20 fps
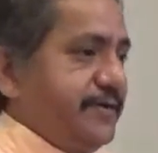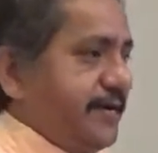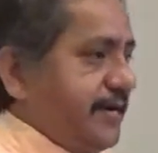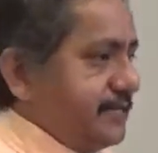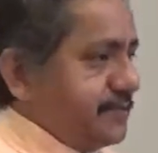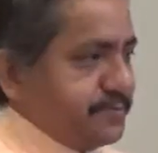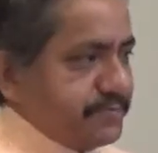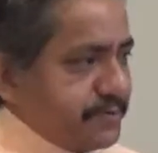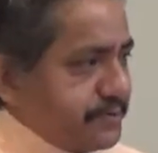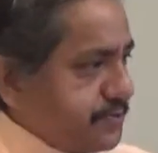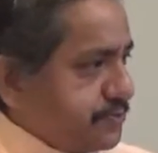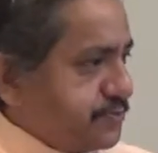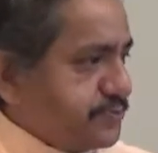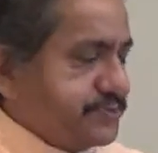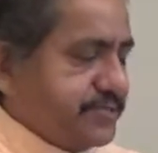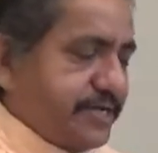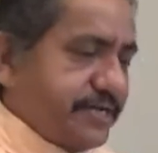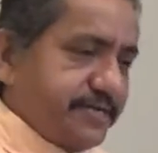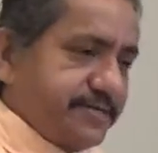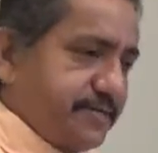And the mother
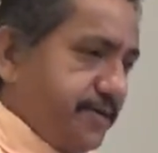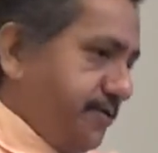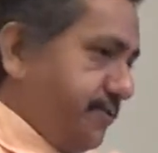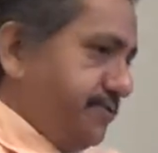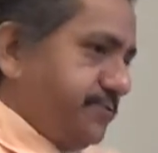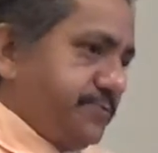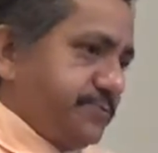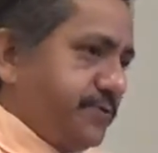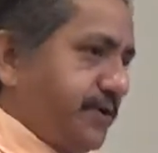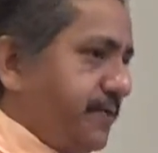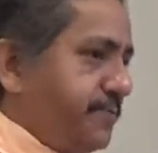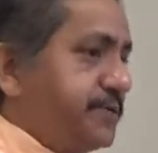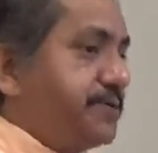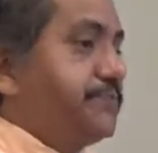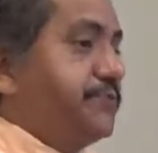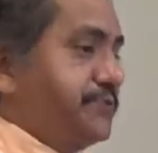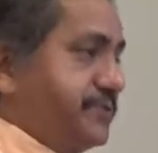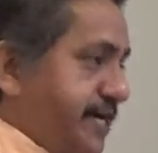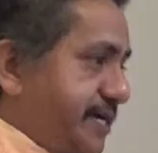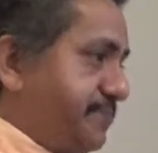was like, no, no, I'm going
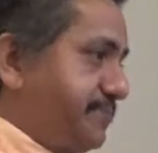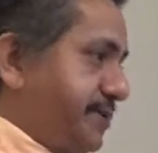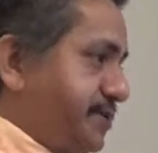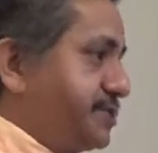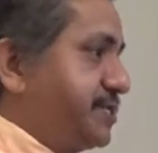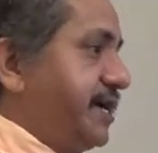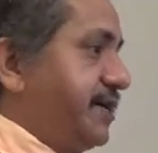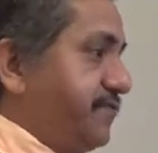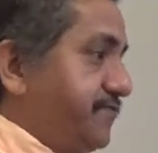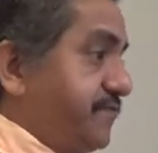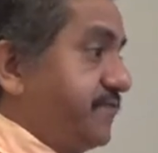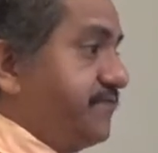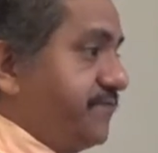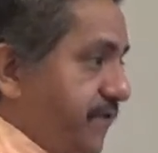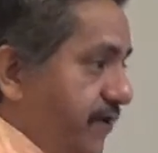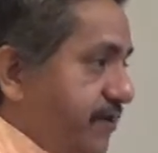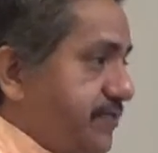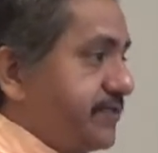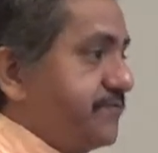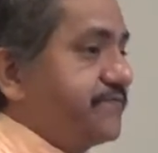to protect my child from
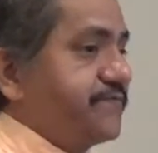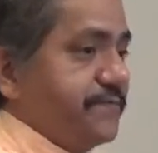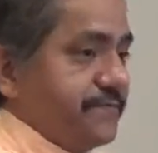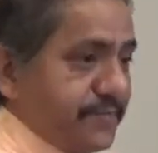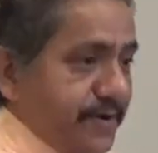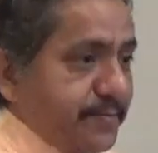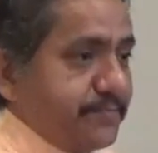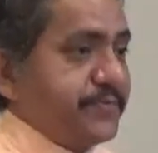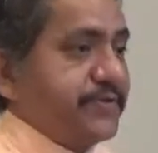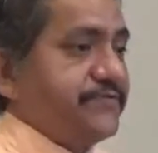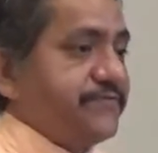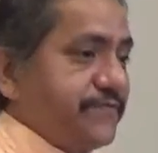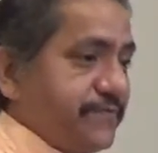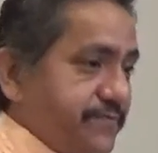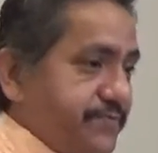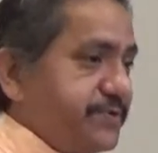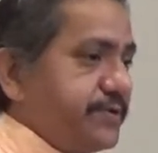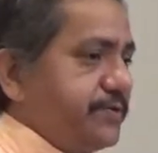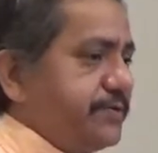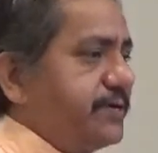falling, from bumping,
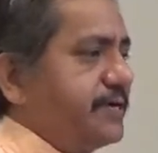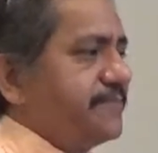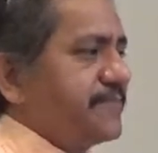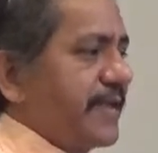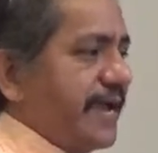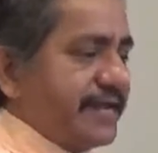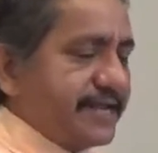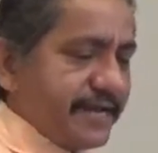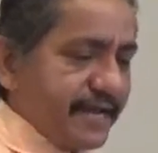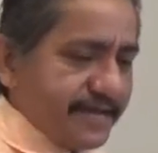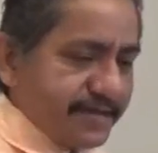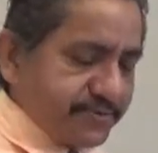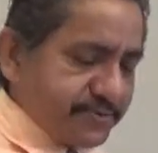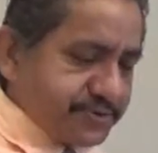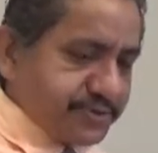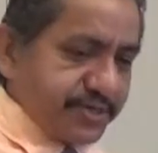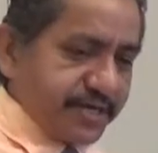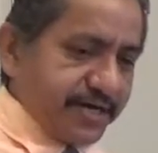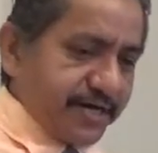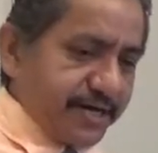from, you know. And, and it,
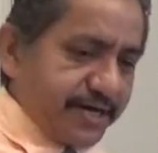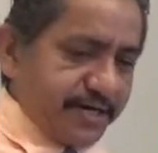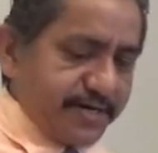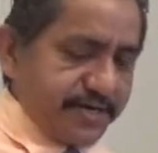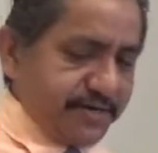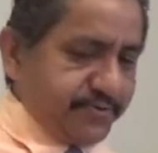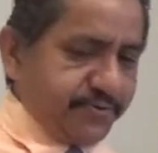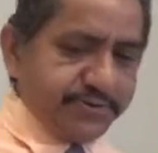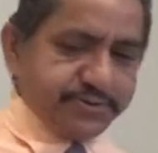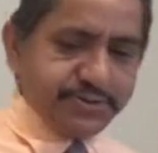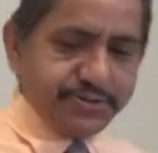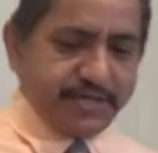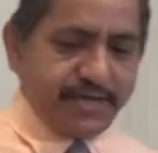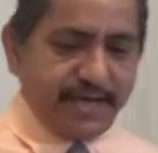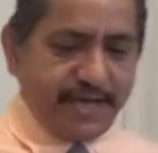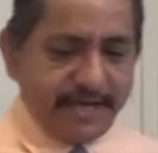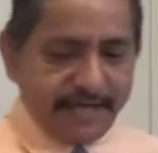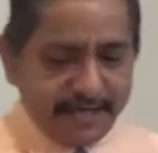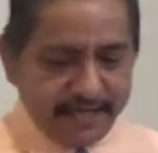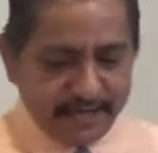was a, it wasn't
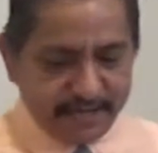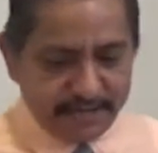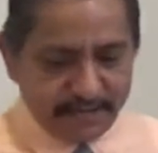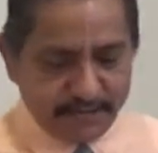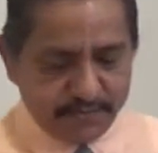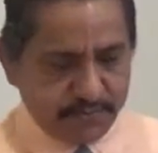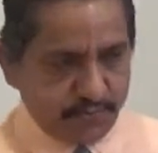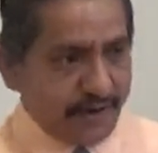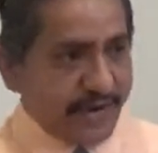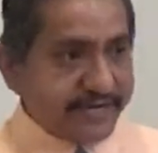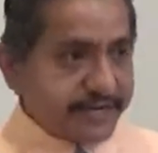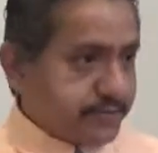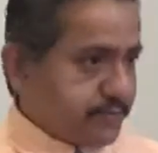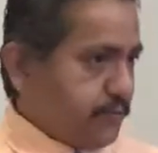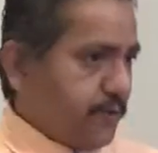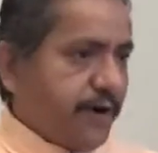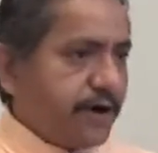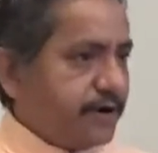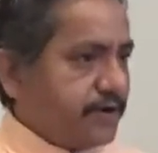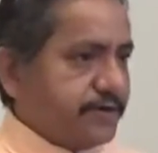a right
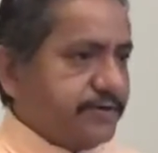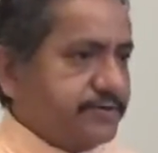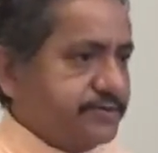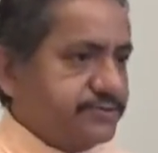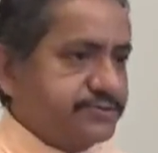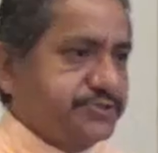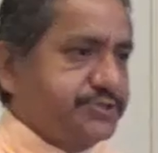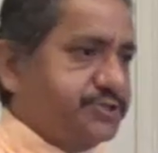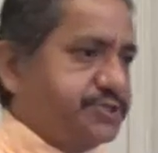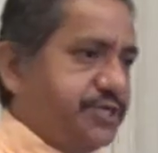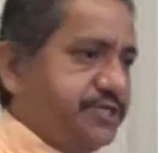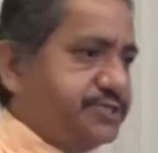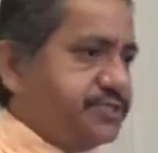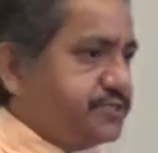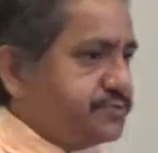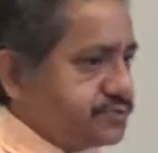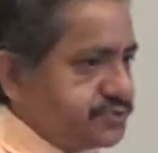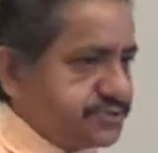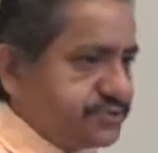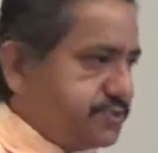and wrong
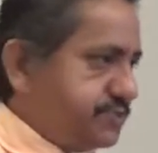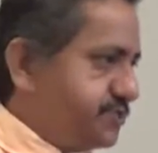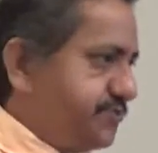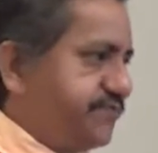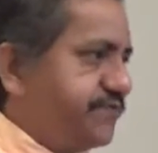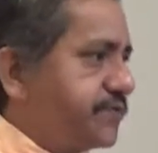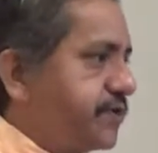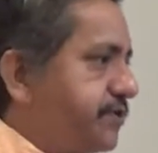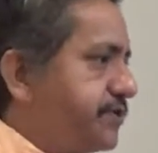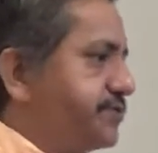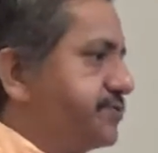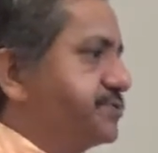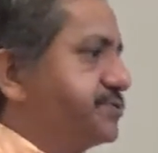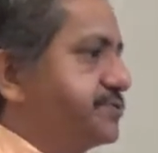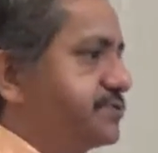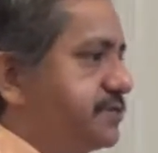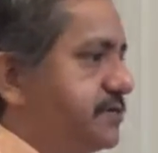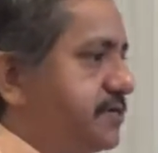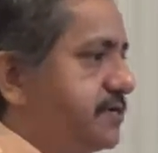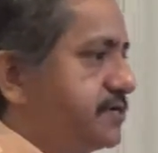discussion. It was just different
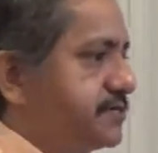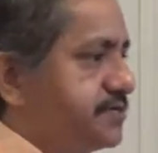hearts.